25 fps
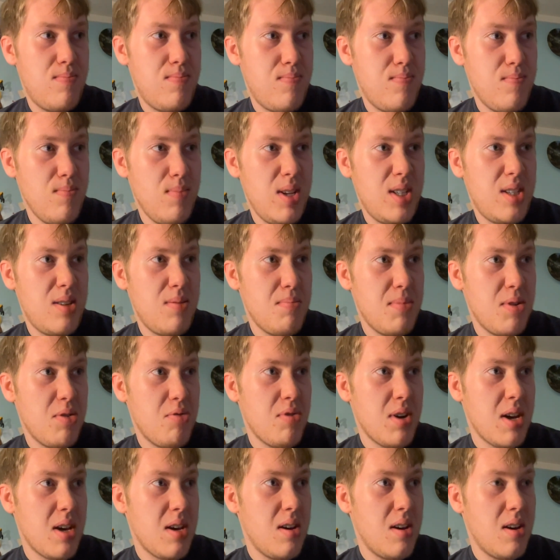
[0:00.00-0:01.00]
Mr.
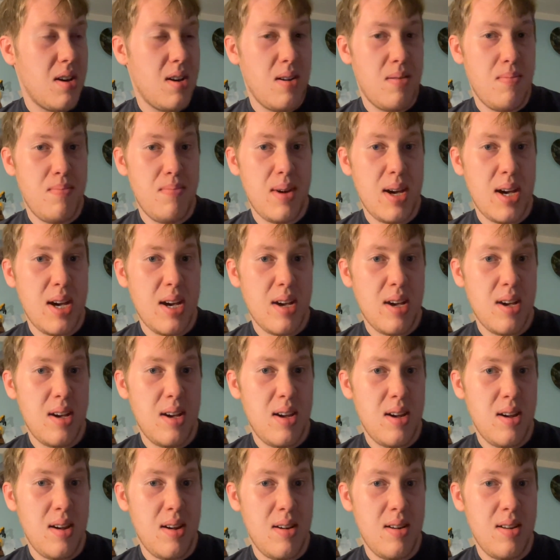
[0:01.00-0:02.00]
McGregor come back,
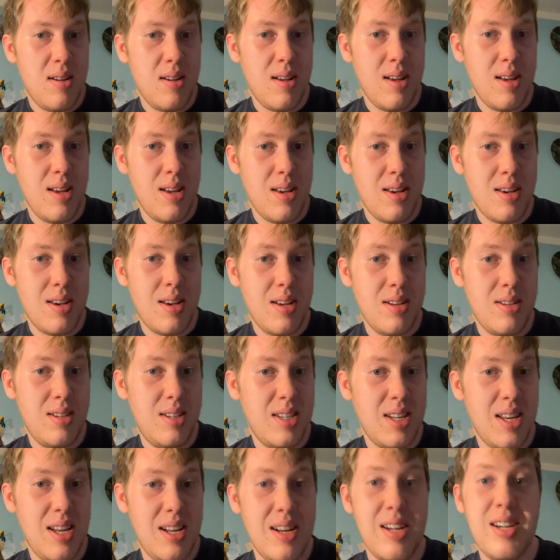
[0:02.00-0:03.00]
they can
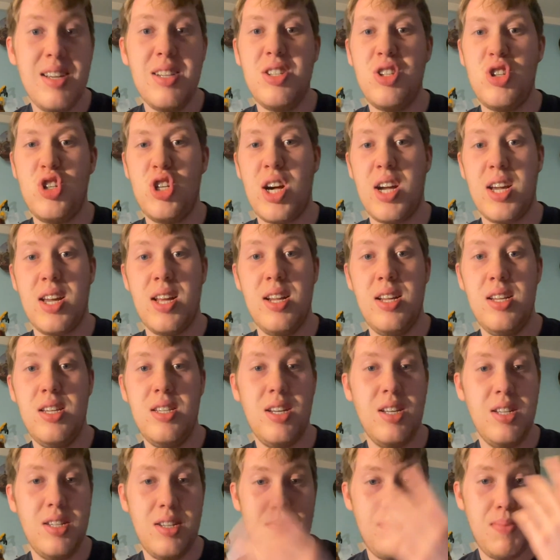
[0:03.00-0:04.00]
see his jacket has
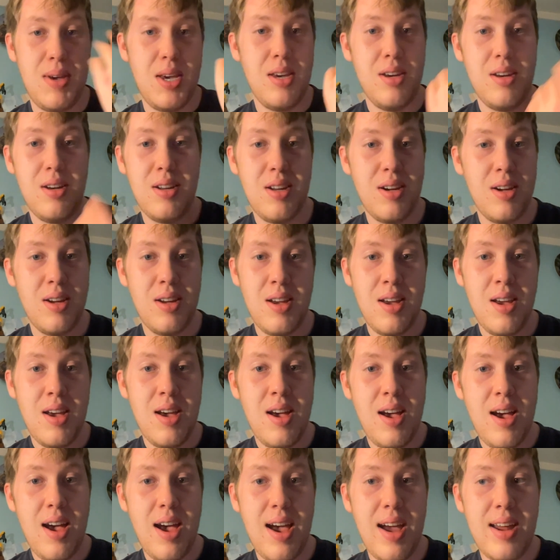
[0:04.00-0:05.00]
disappeared,
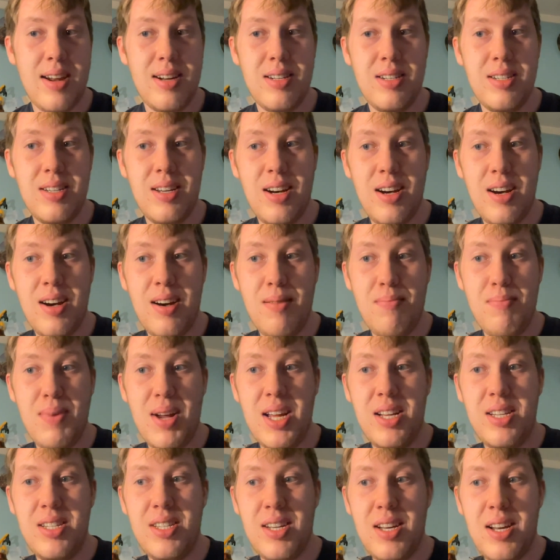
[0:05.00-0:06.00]
and
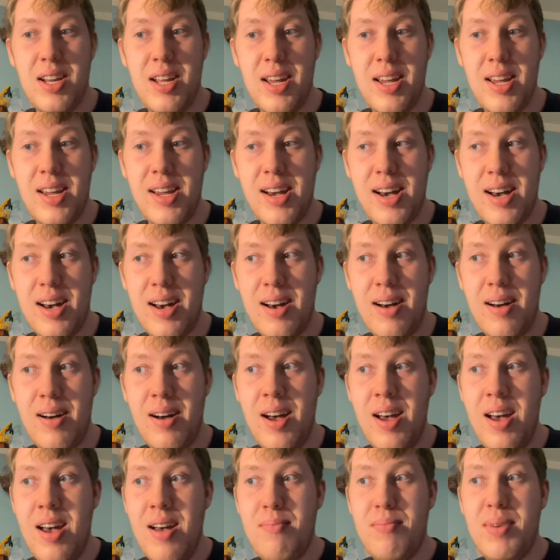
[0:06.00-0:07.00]
basically
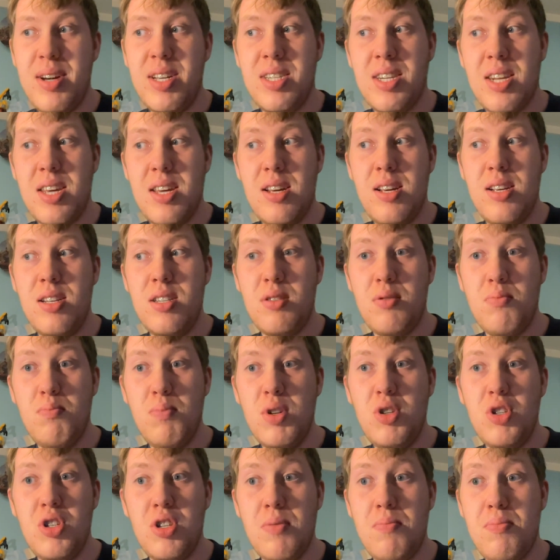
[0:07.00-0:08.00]
he's
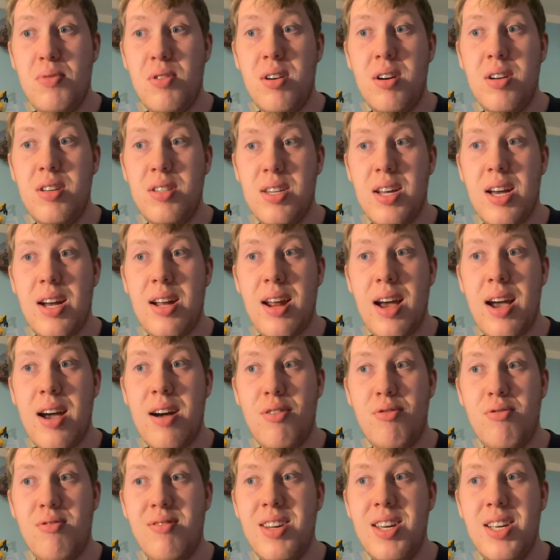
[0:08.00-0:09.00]
most surprised at
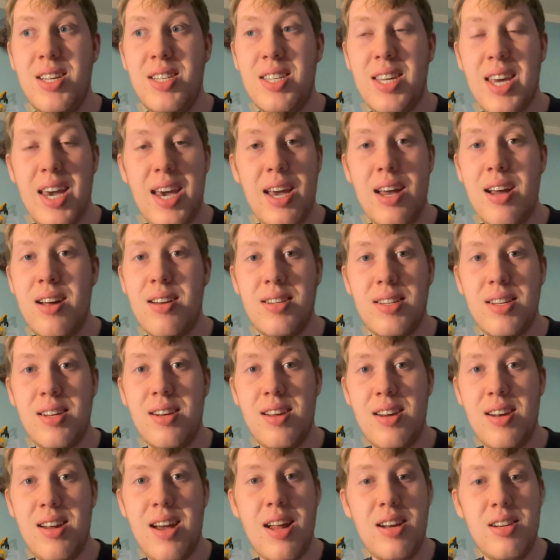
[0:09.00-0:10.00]
how his cat
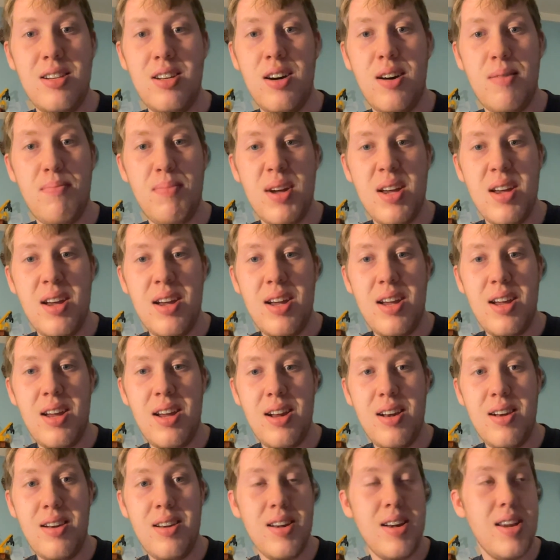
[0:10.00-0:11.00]
end up
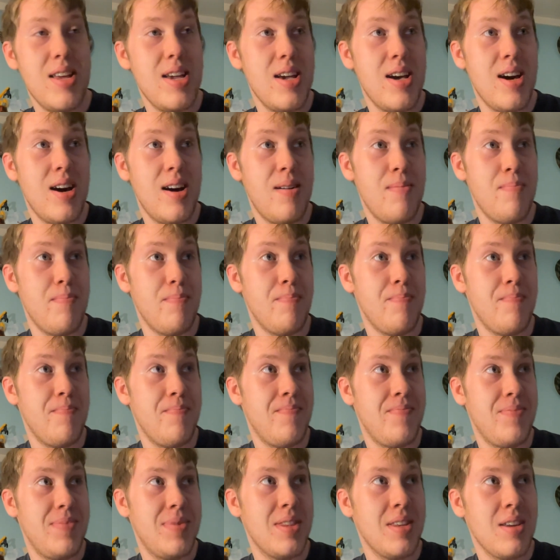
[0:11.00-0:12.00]
in the
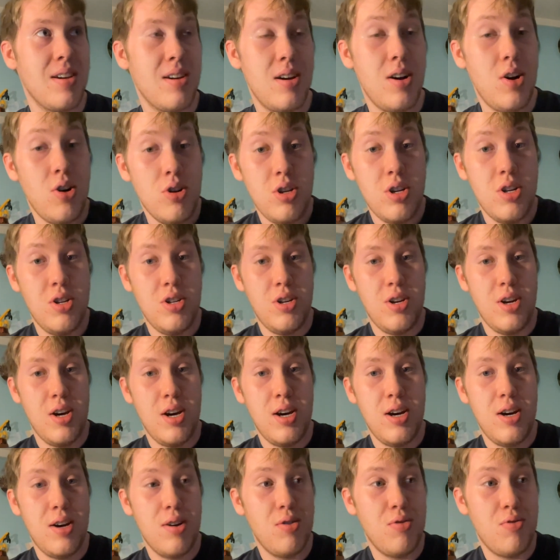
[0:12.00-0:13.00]
garden
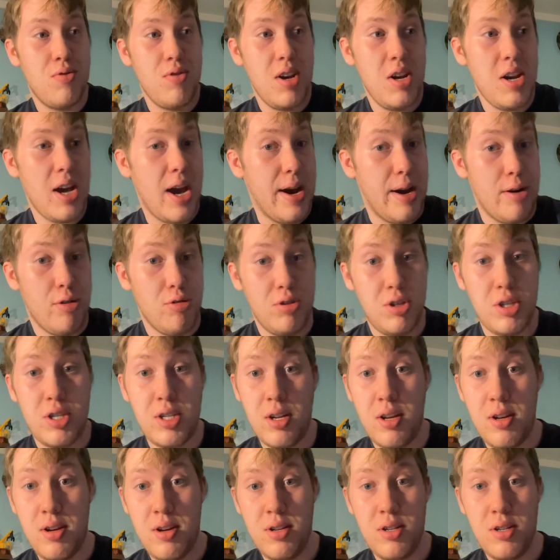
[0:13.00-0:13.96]
greenhouse.